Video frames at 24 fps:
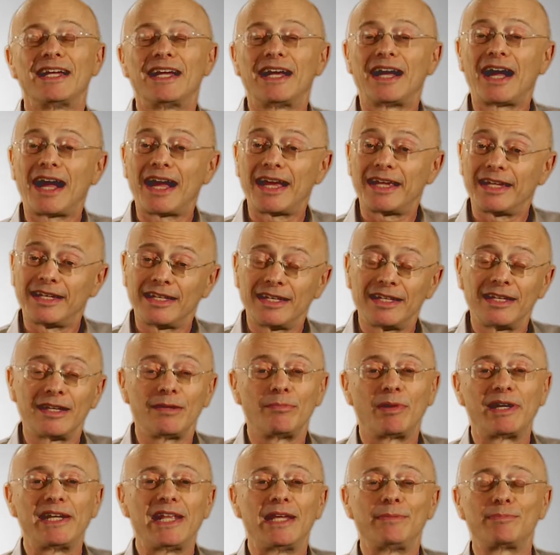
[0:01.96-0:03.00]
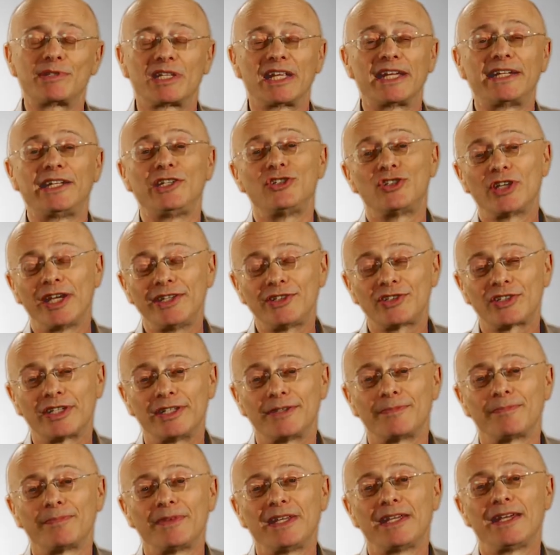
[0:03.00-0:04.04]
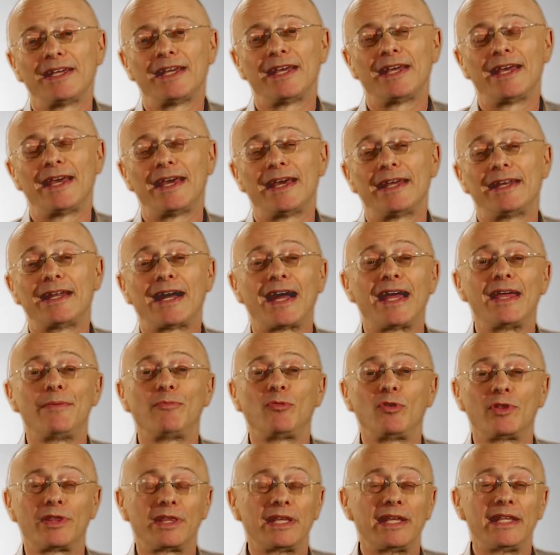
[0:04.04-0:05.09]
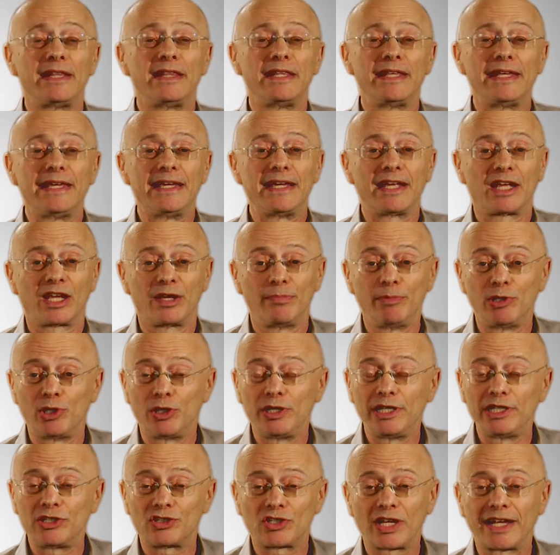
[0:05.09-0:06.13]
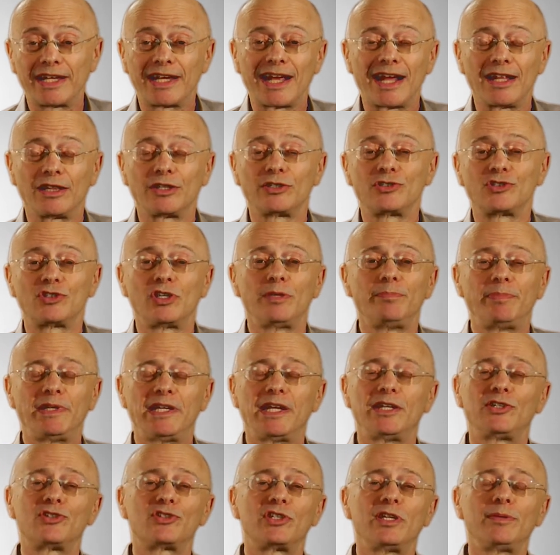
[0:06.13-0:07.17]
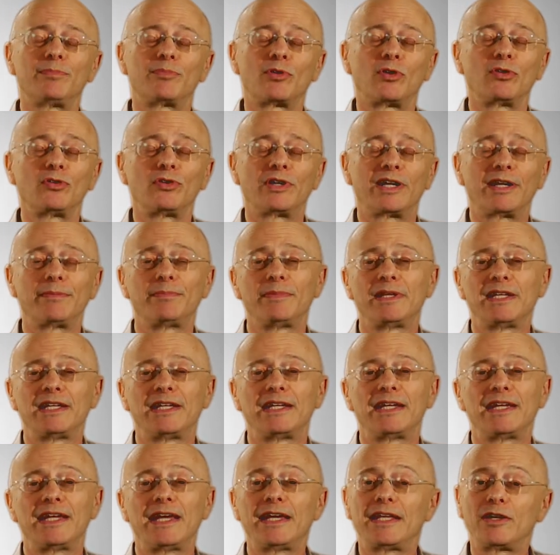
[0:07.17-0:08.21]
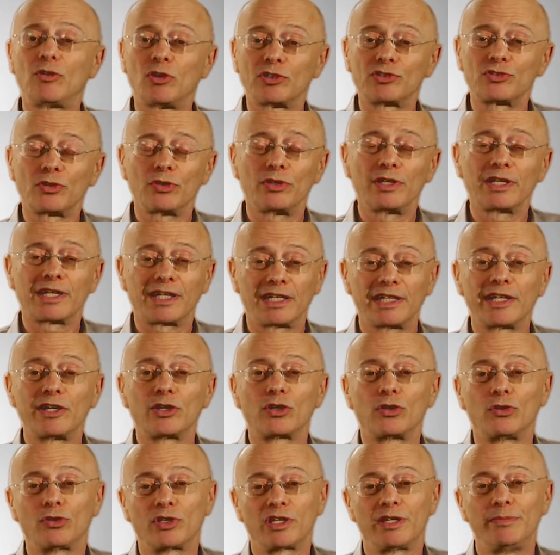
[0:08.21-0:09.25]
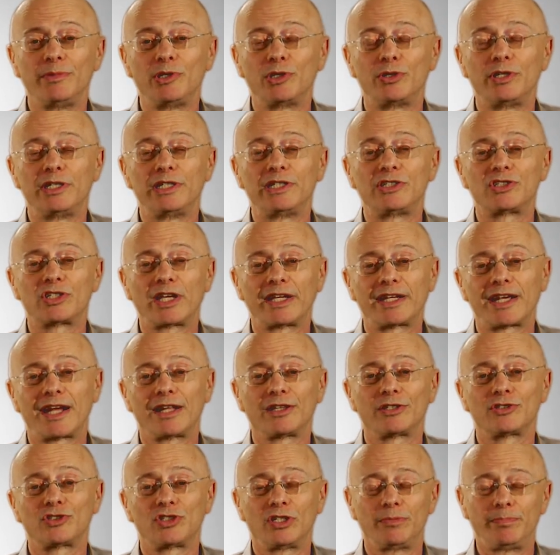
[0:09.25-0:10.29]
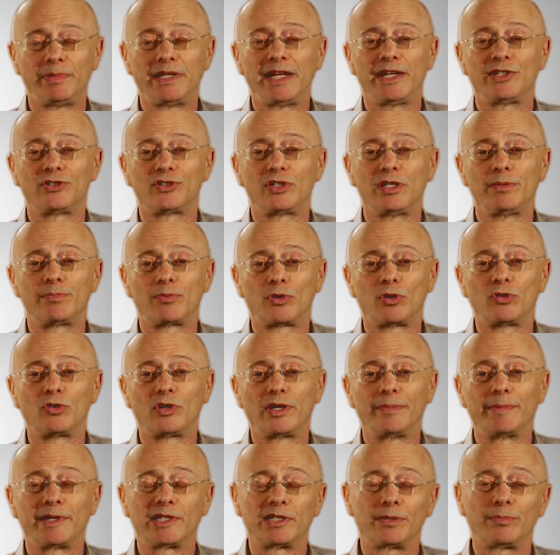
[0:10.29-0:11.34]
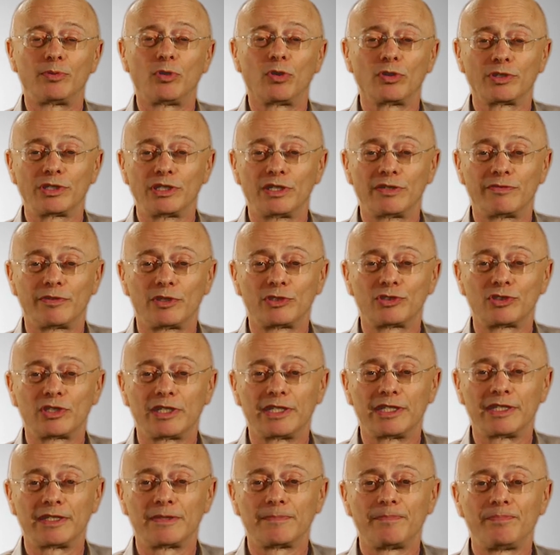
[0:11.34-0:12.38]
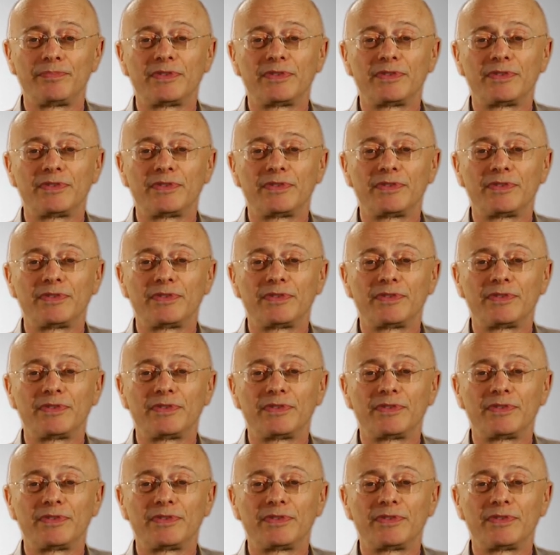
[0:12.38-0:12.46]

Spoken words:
Hi, my name's Leonard Jason, and I'm within the Community Psychology PhD program and also the Clinical Community Psychology PhD program at DePaul University.